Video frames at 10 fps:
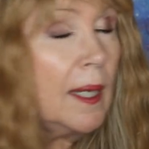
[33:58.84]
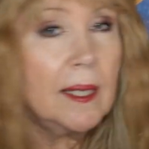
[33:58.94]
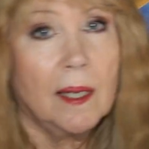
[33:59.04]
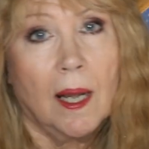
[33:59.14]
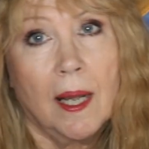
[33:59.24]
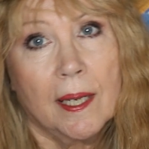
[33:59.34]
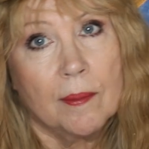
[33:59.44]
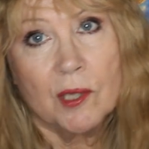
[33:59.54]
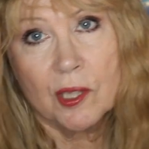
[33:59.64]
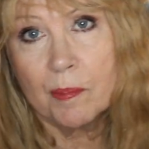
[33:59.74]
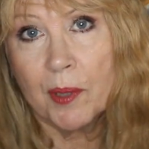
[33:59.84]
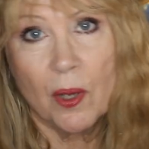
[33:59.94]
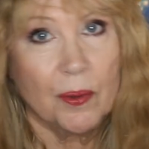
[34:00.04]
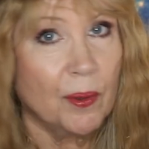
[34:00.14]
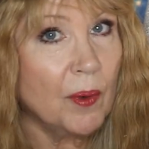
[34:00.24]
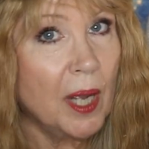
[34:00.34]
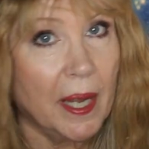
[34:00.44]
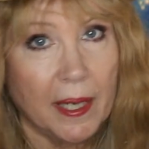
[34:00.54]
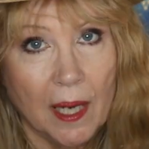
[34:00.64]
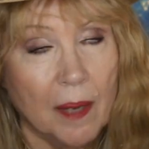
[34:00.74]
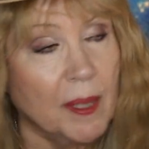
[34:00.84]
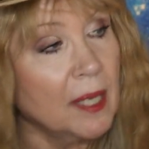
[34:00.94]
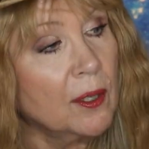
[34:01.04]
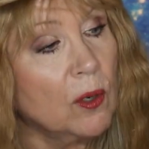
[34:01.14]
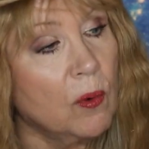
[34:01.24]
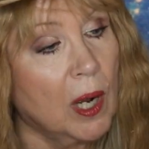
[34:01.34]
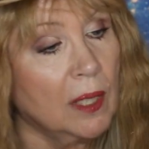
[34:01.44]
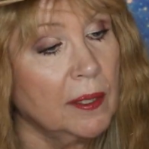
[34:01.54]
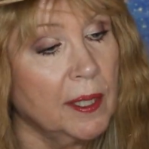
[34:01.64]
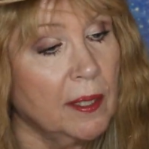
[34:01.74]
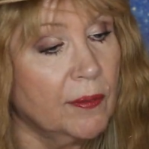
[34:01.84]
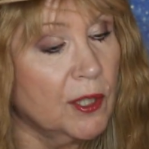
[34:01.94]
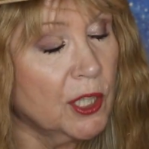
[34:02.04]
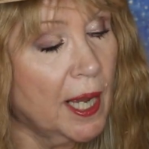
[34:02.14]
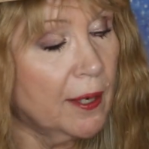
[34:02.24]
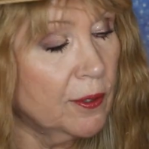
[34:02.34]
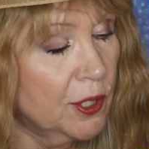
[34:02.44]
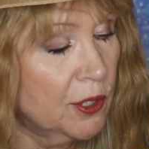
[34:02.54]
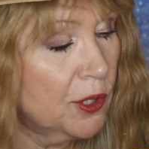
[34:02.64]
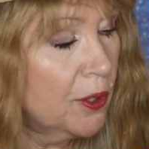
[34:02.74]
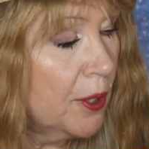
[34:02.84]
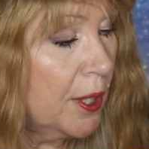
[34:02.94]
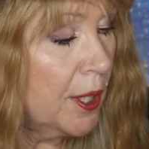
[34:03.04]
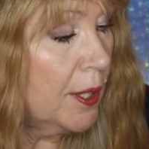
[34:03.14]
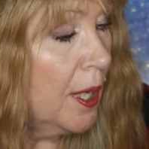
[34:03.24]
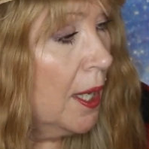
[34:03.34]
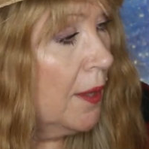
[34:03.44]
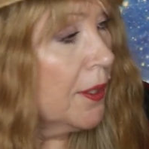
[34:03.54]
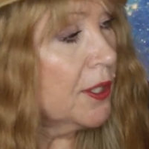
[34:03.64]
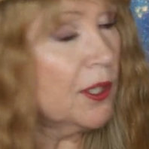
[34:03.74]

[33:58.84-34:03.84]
and I am just blown away. I mean, the quality of the shadows is good, the